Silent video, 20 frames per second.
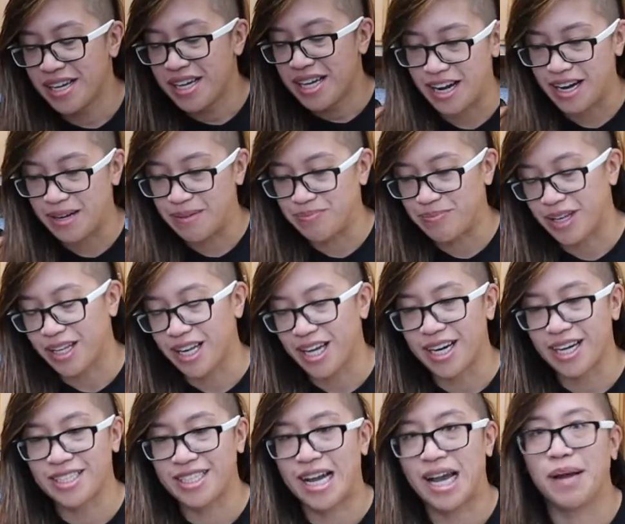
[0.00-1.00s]
A
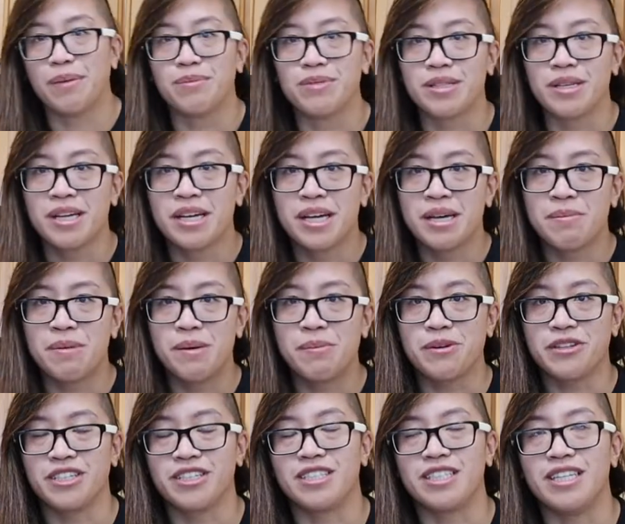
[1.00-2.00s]
lot of times
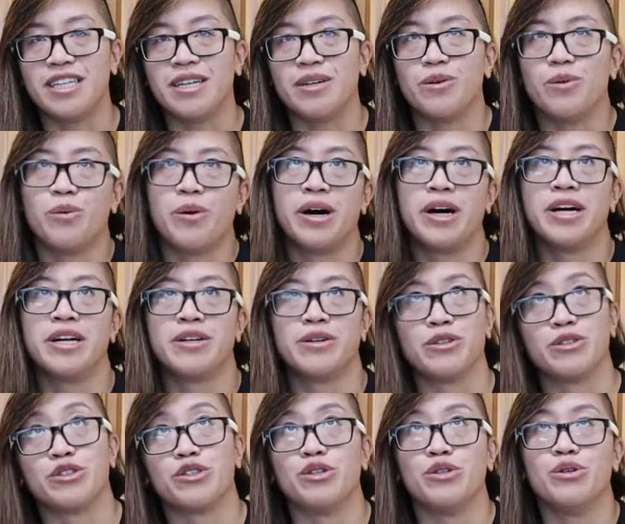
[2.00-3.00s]
people are just eating 1
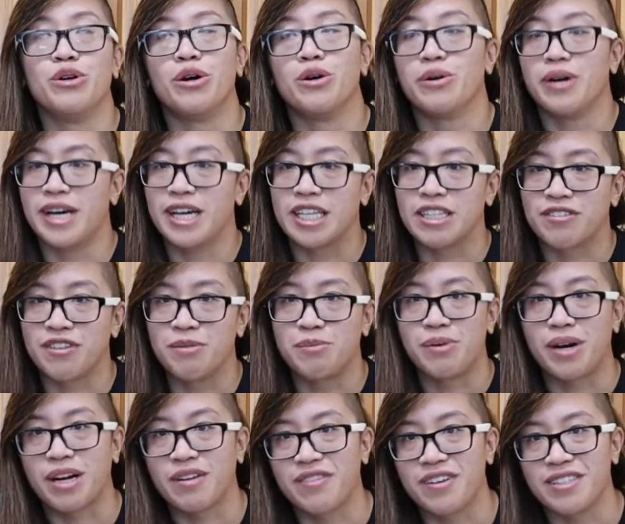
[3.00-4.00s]
or 2 whole eggs for
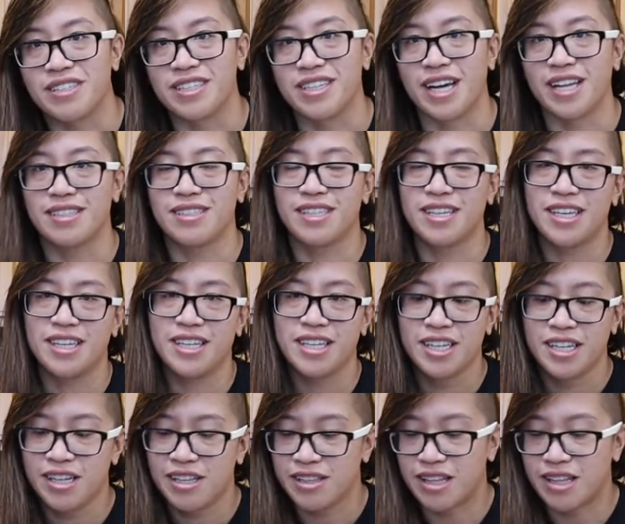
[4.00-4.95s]
breakfast and that's it.